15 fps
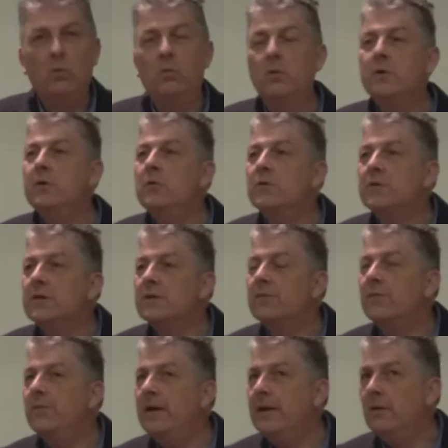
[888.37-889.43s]
Well, what use is
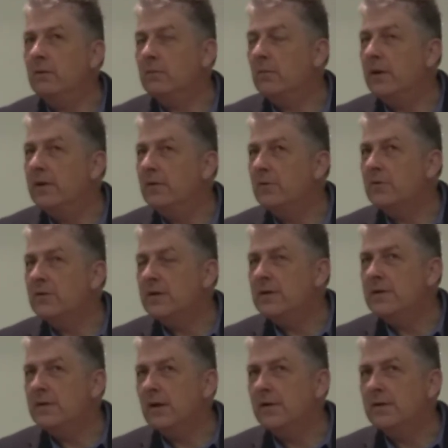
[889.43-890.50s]
a field when your
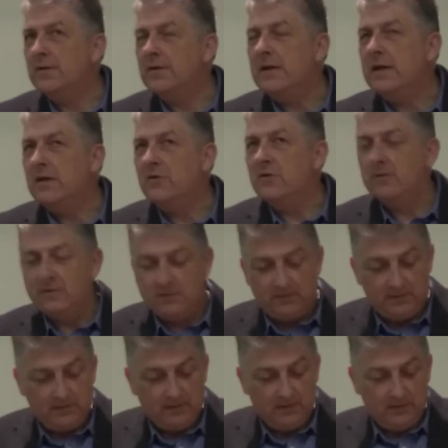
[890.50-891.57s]
city is under siege?
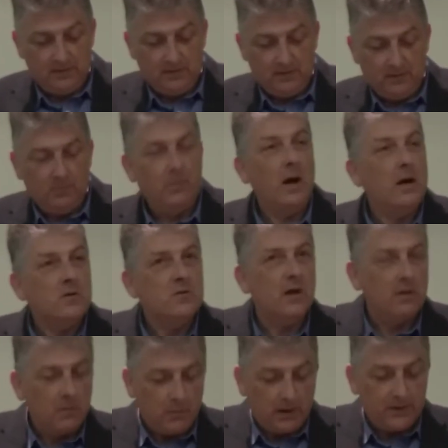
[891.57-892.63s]
But
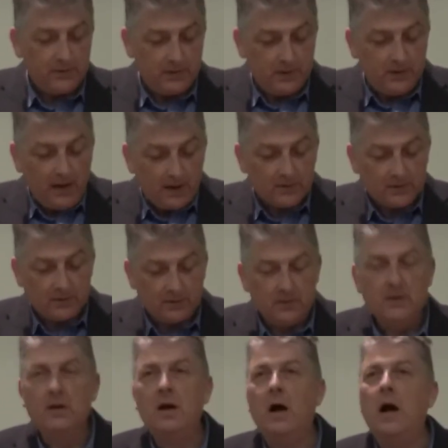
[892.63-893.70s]
Jeremiah said, Yes,
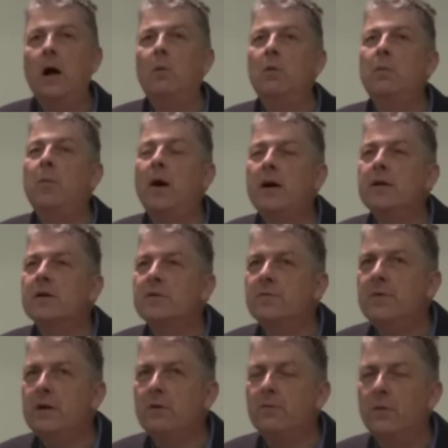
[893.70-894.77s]
I will buy this
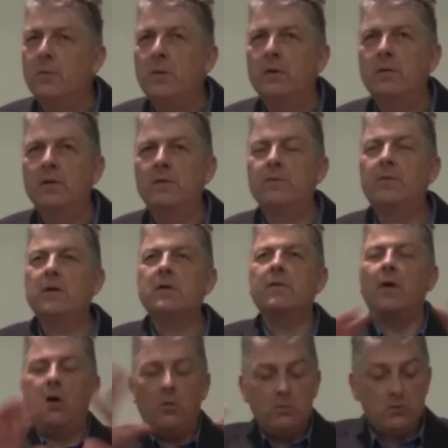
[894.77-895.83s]
field from you. And in front
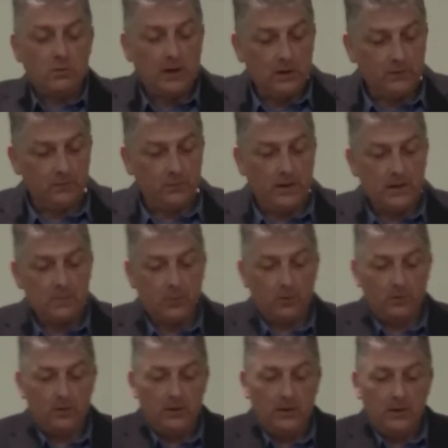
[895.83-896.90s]
of a whole crowd of
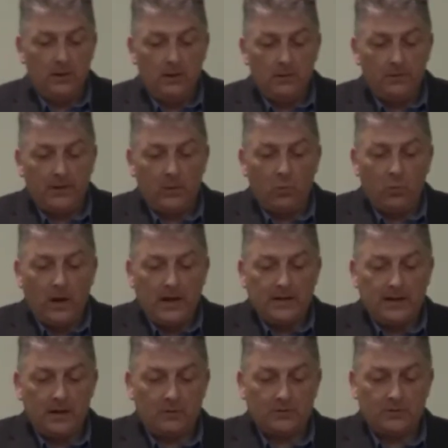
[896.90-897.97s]
people, they
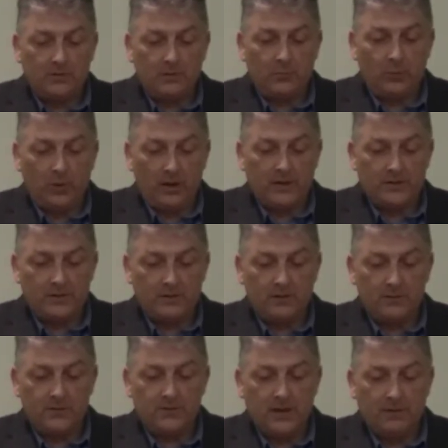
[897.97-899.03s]
weighed out the price
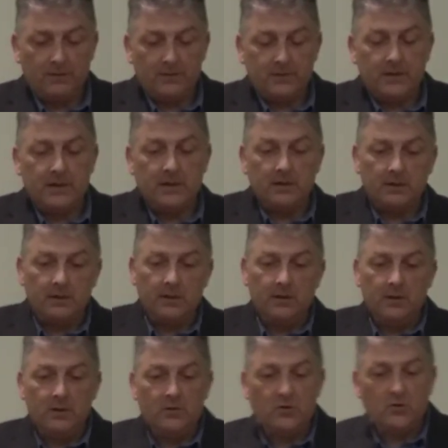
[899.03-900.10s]
of 17
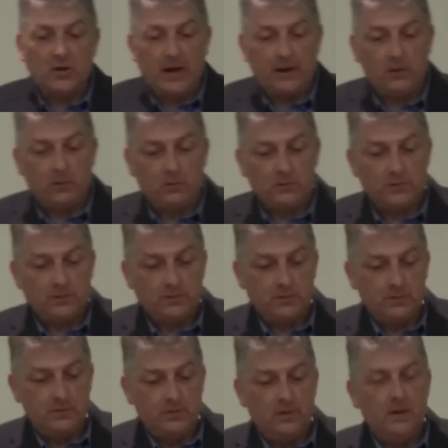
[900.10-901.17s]
shekels.